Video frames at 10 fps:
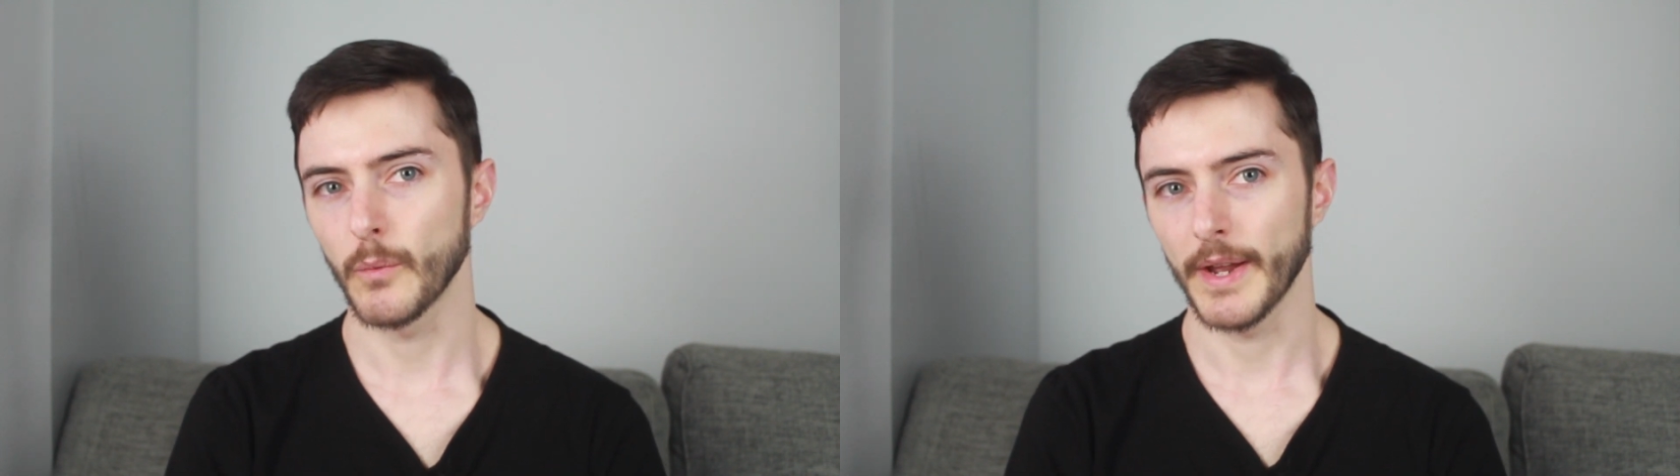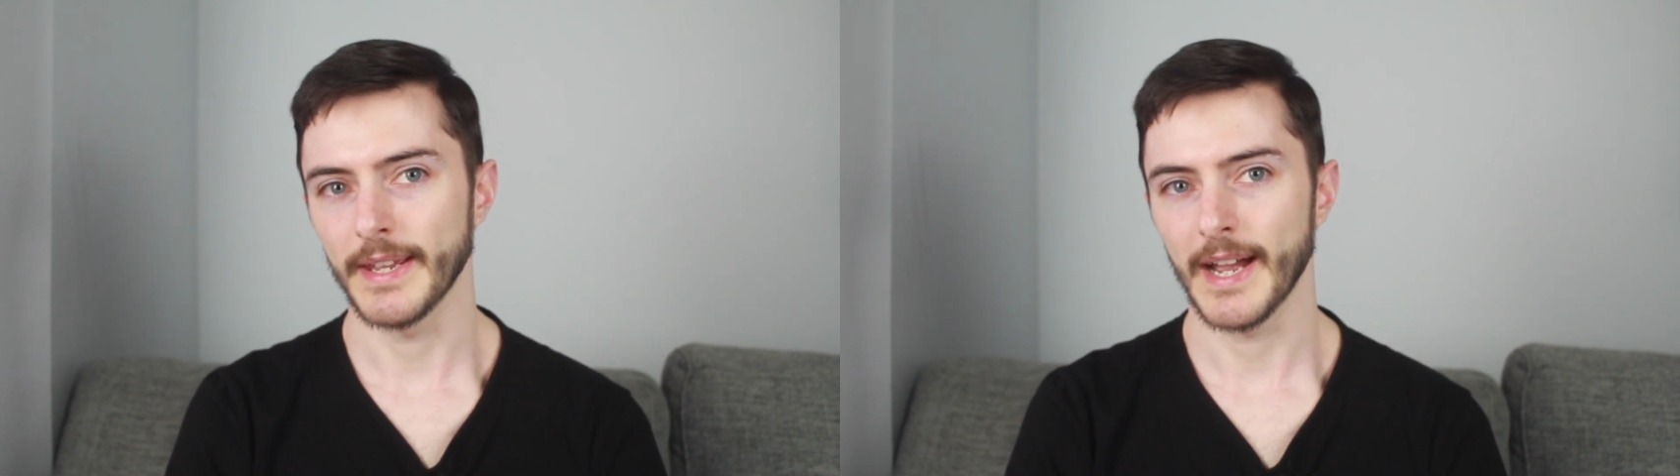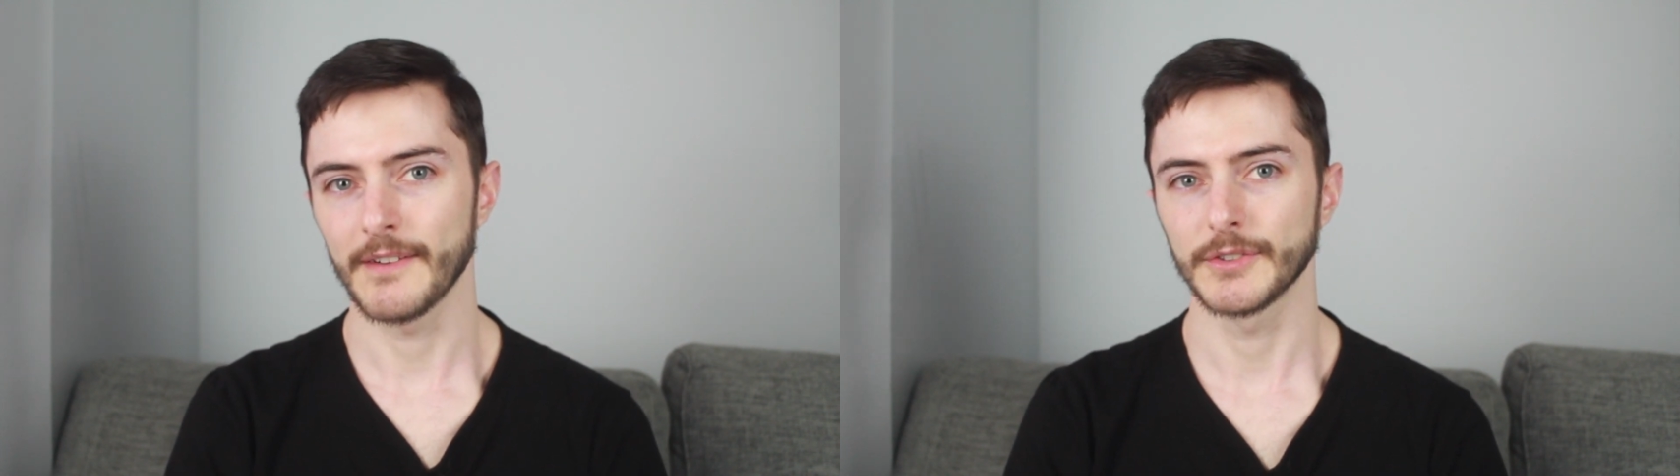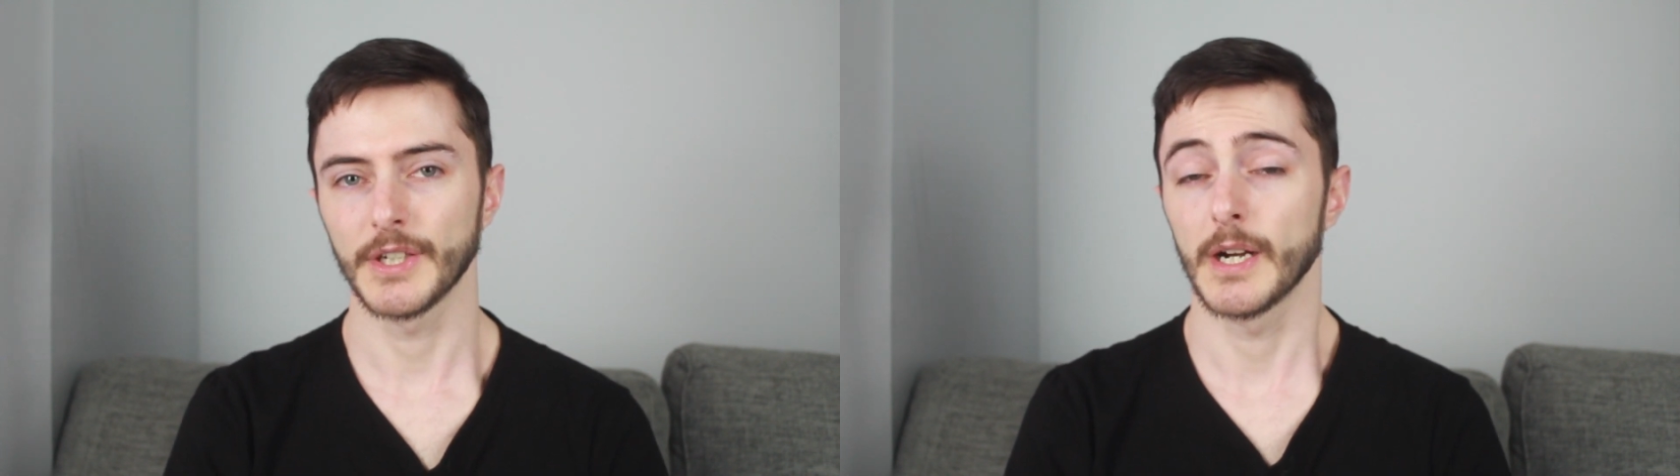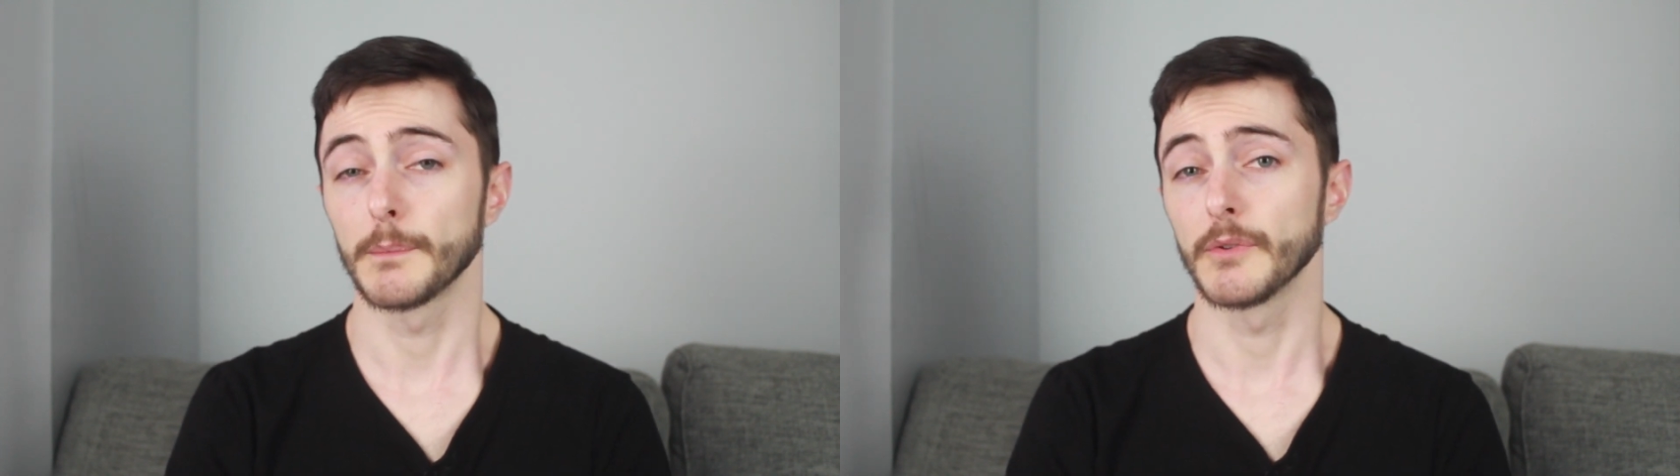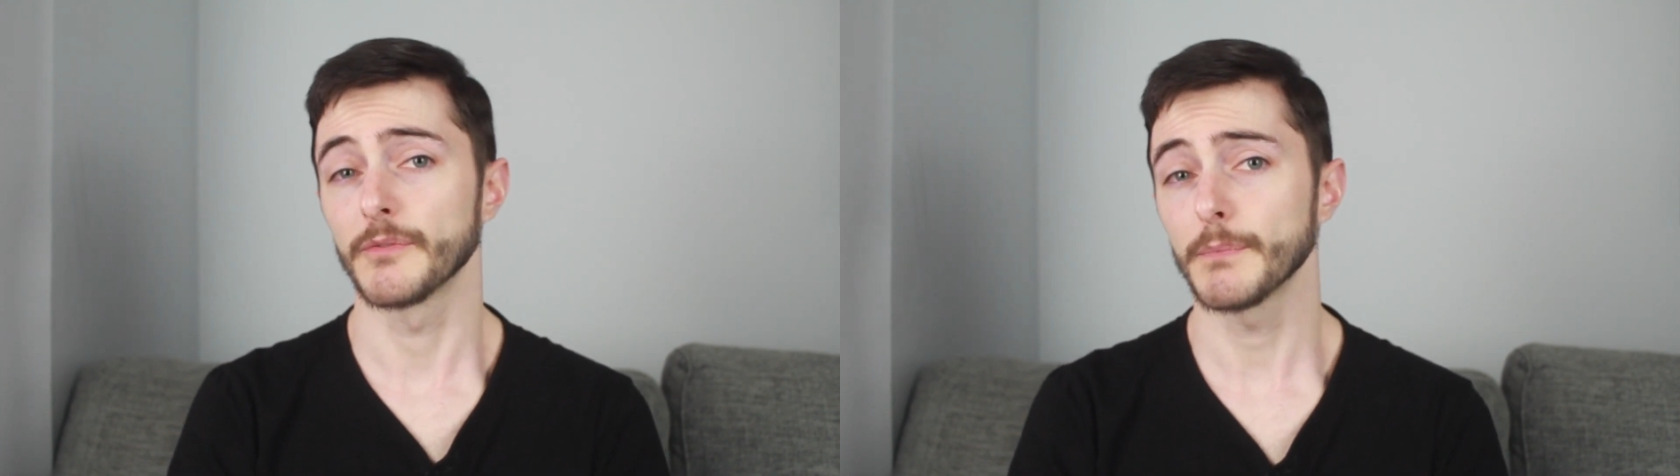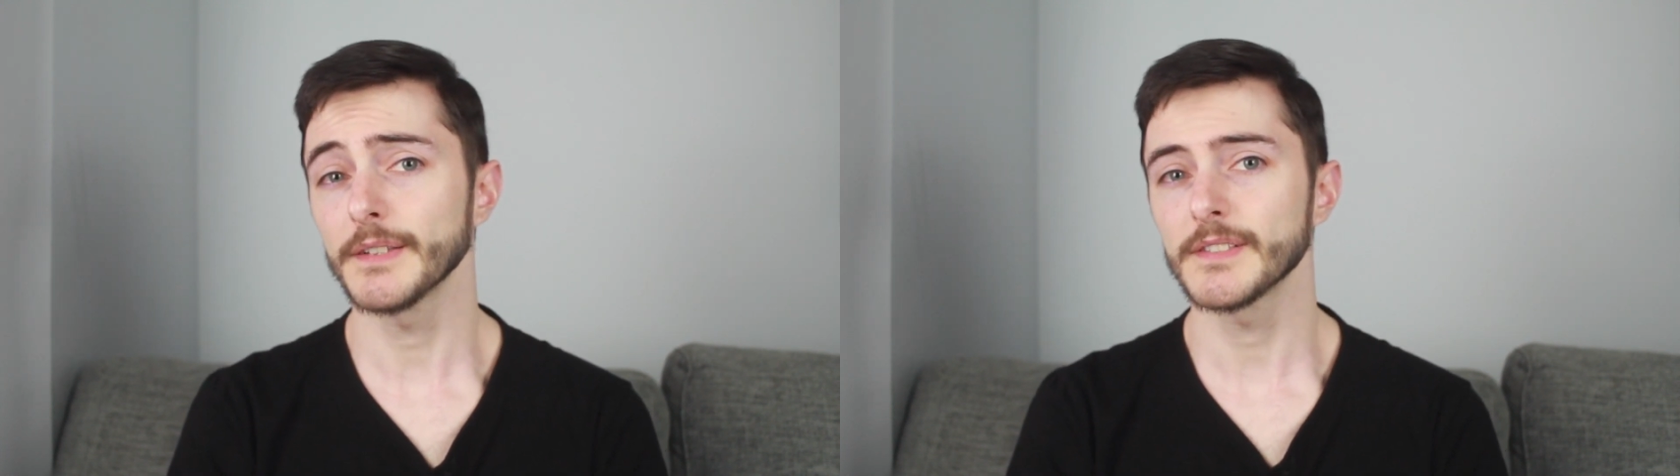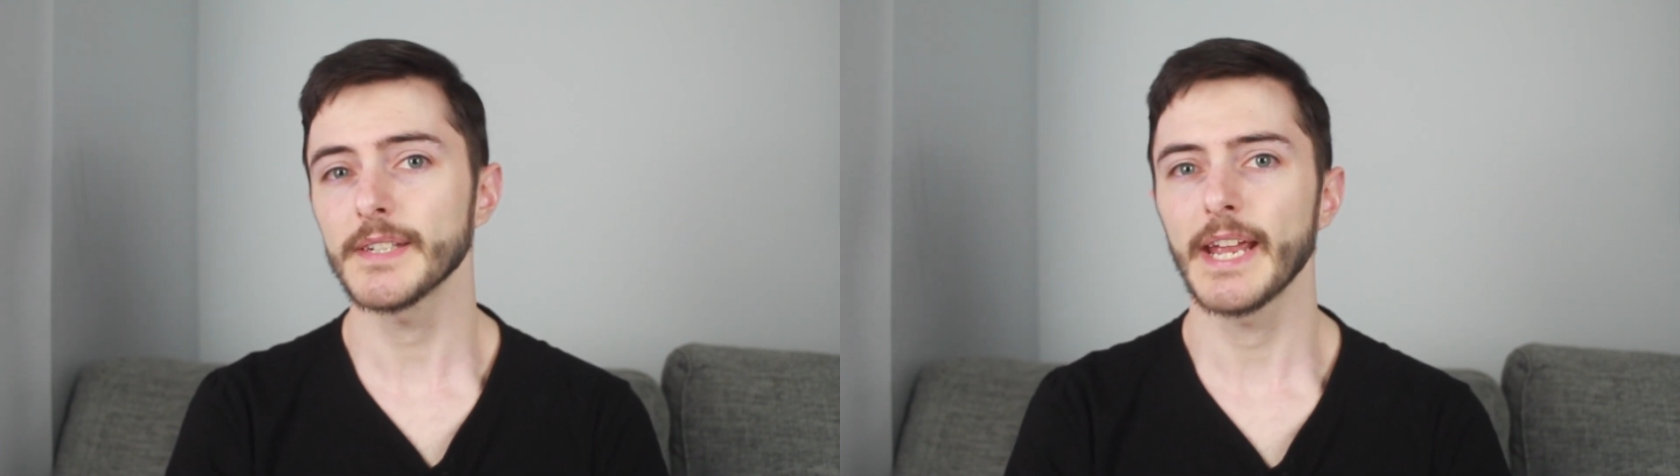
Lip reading: away after a couple of months